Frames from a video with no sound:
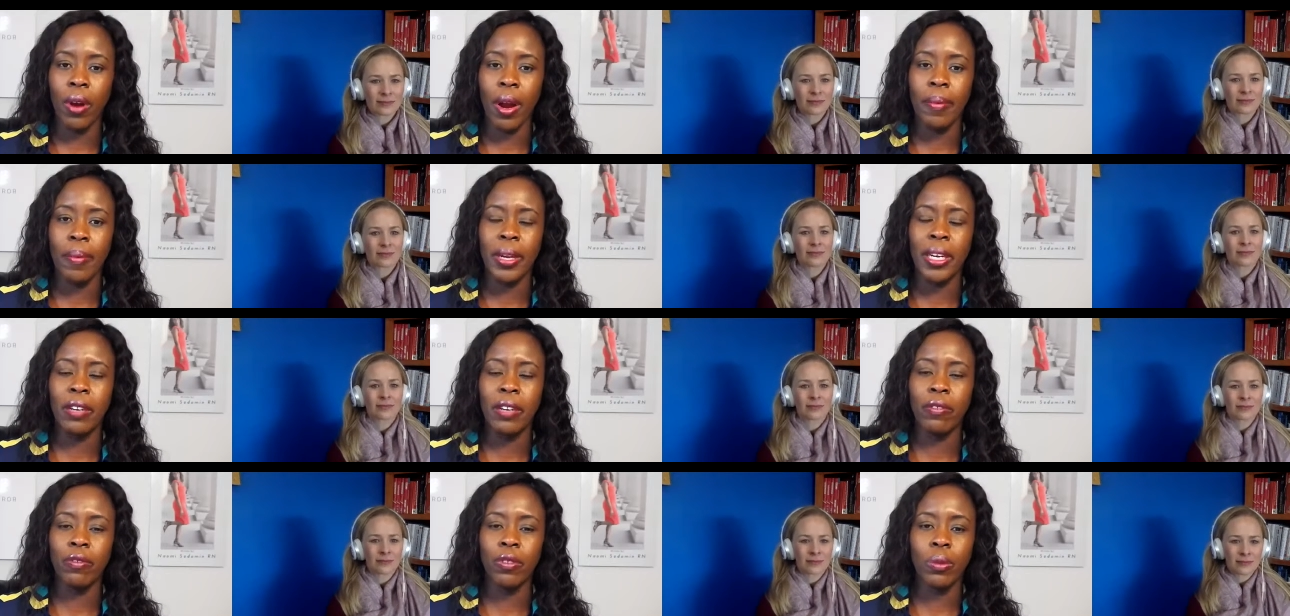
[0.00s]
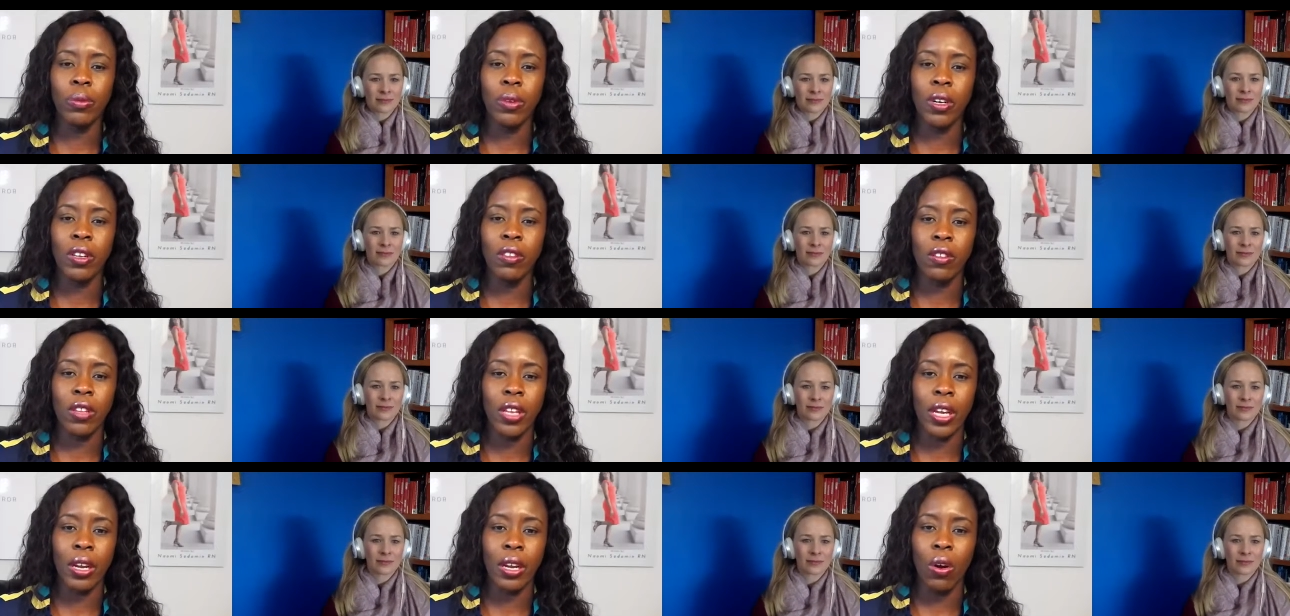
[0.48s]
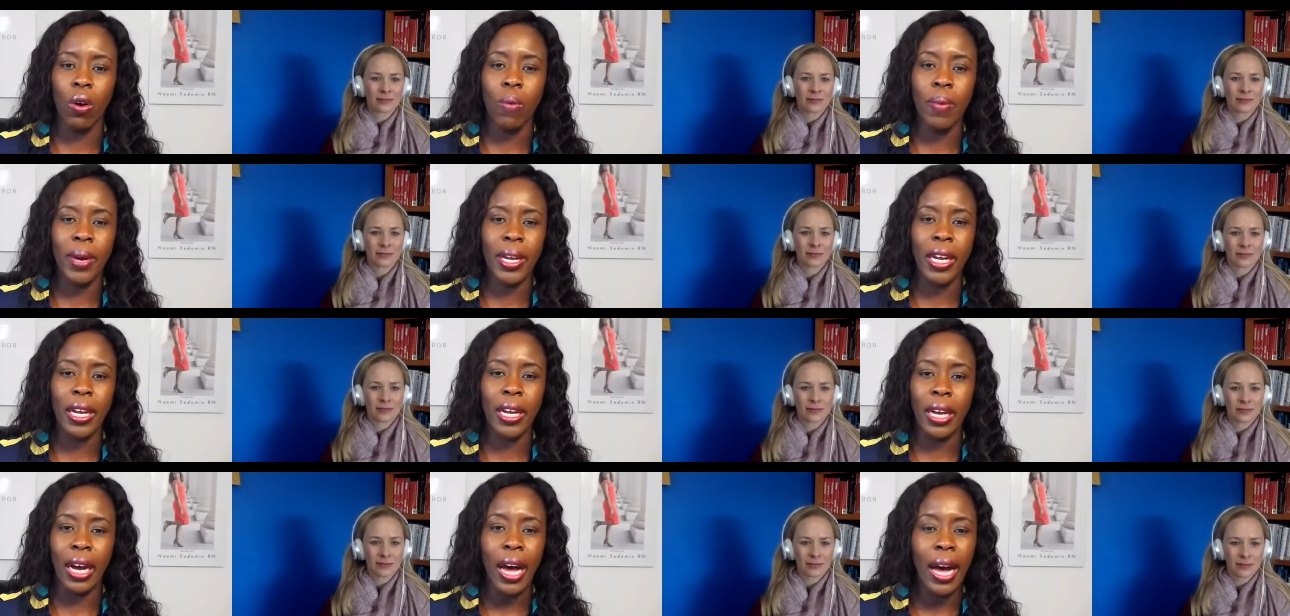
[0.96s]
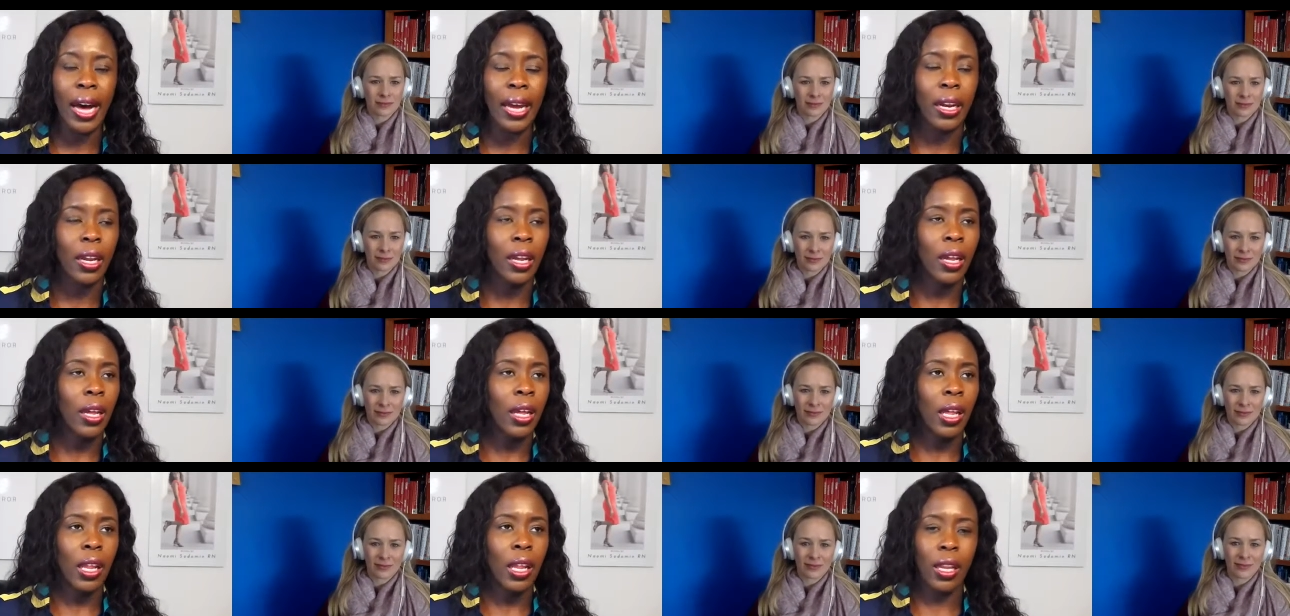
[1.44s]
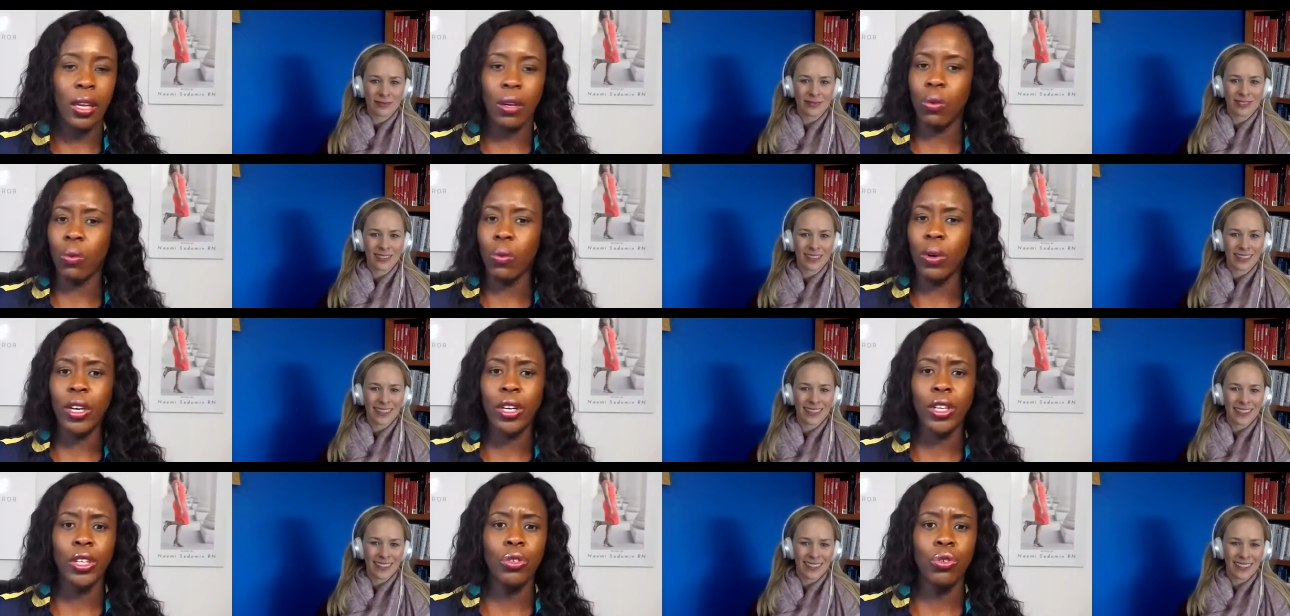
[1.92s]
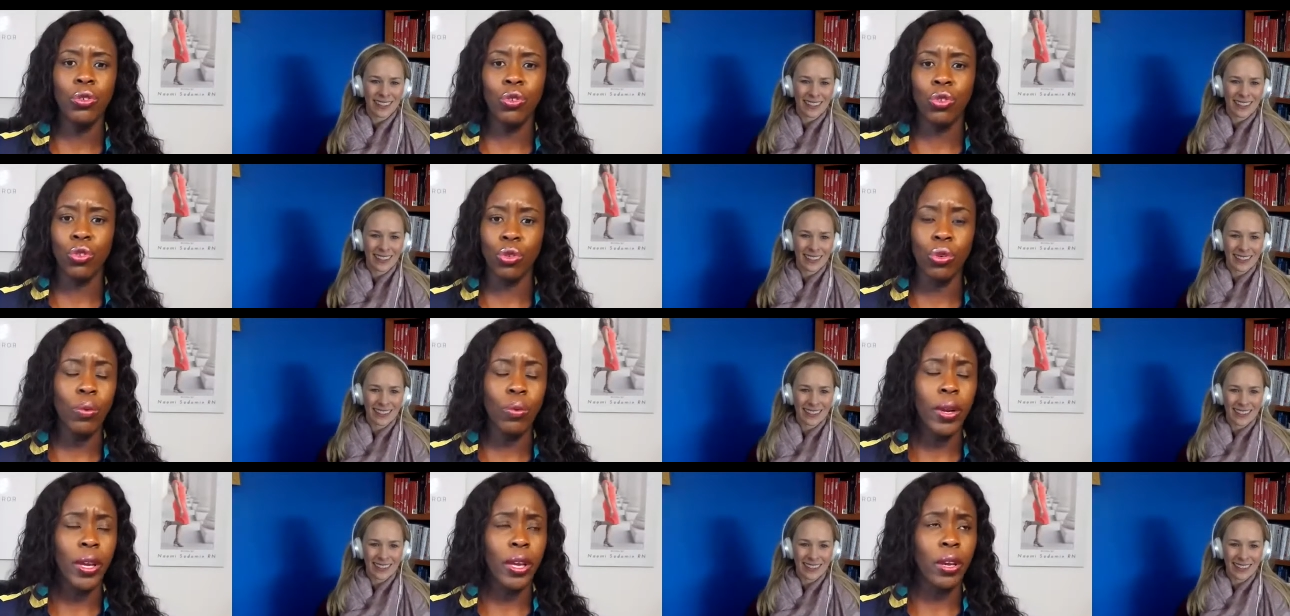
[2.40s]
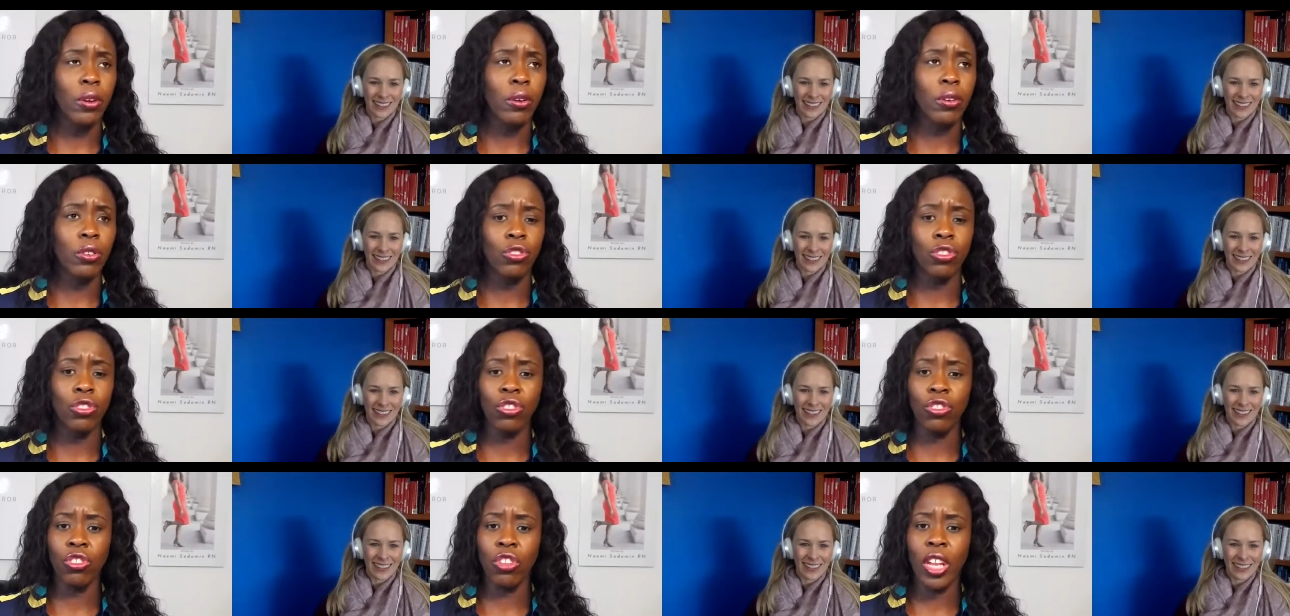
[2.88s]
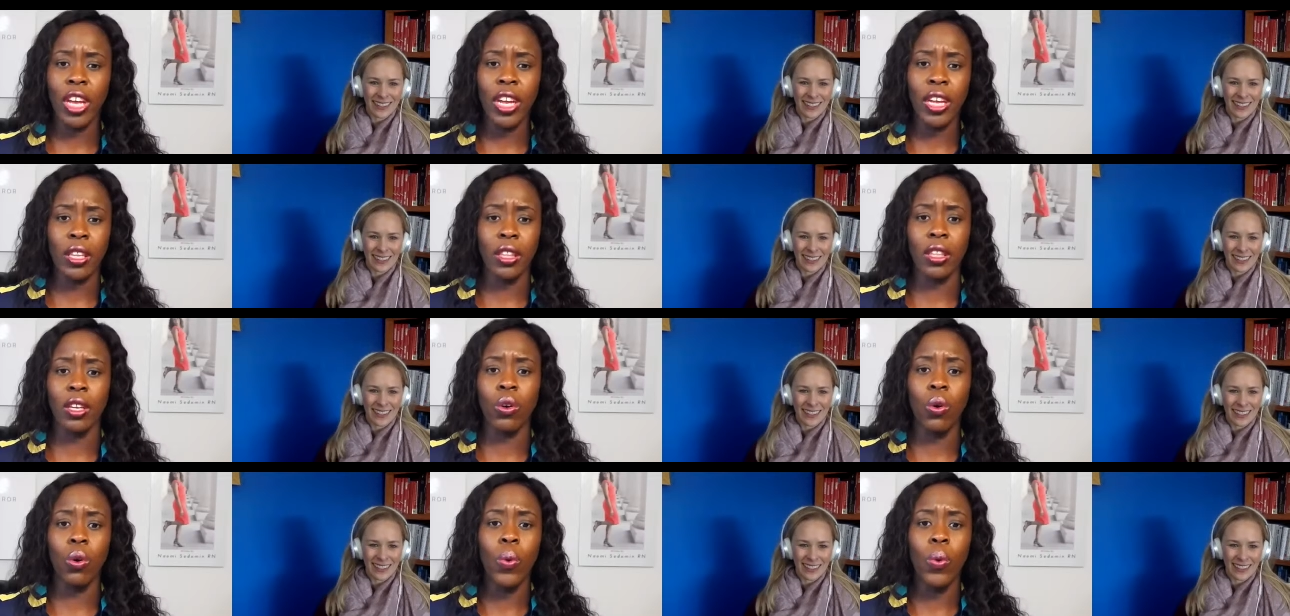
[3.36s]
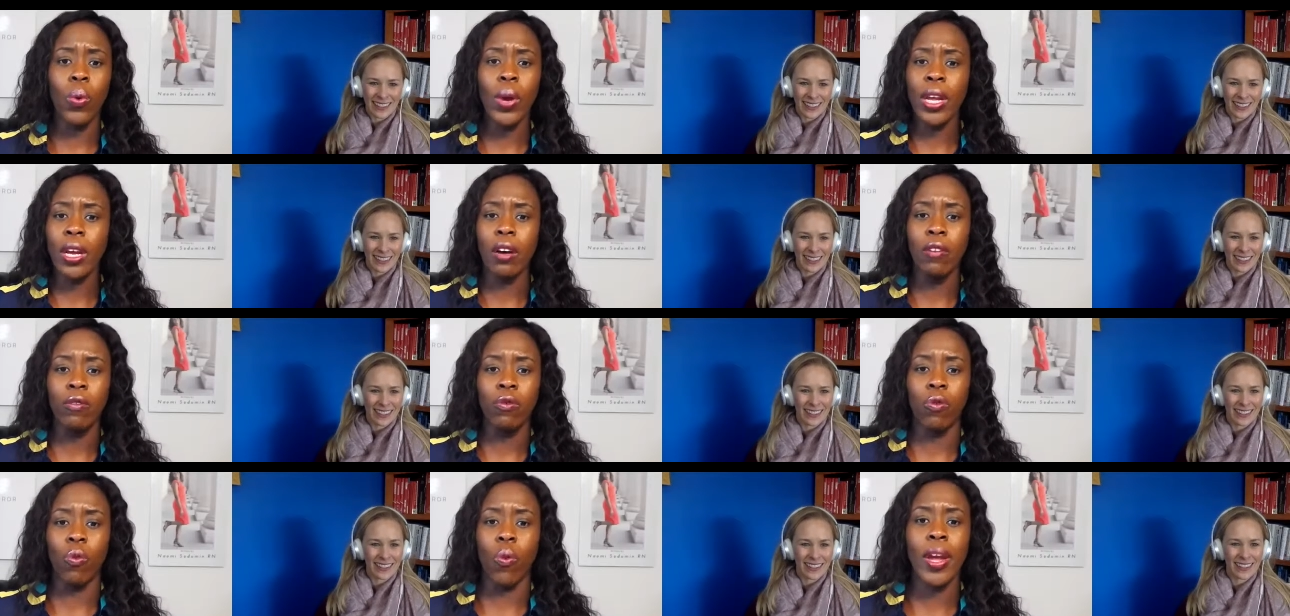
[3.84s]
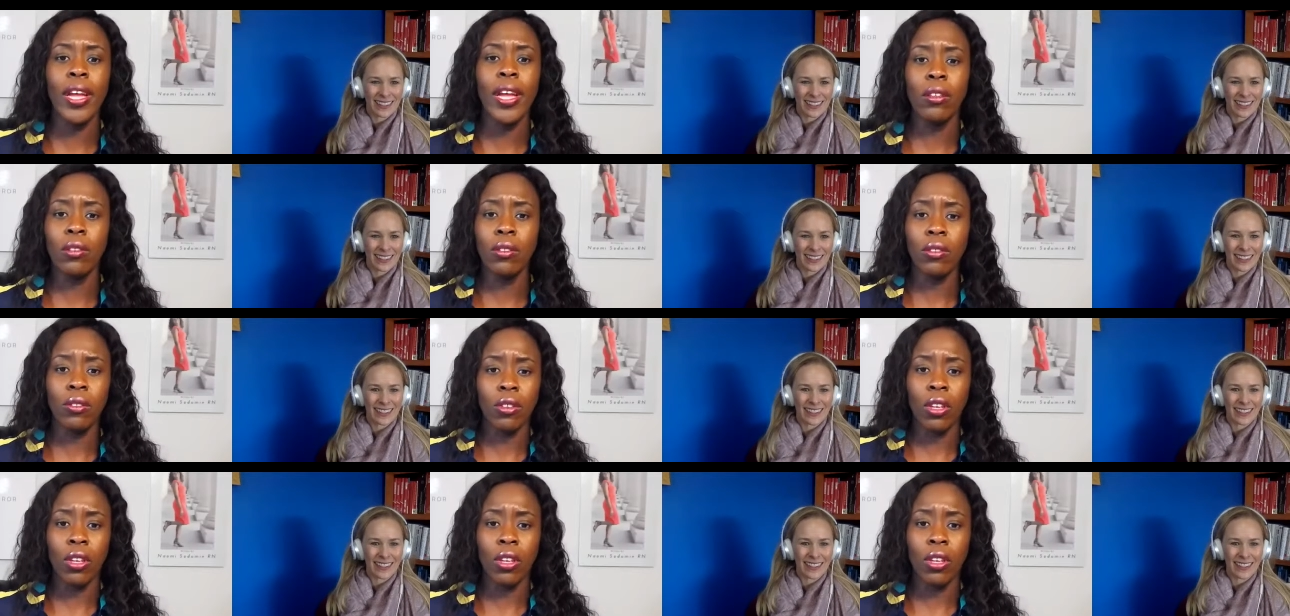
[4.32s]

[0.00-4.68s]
Speaker 1: and everyone's like, oh my God, like, what are you doing? You're just like the queen of wins.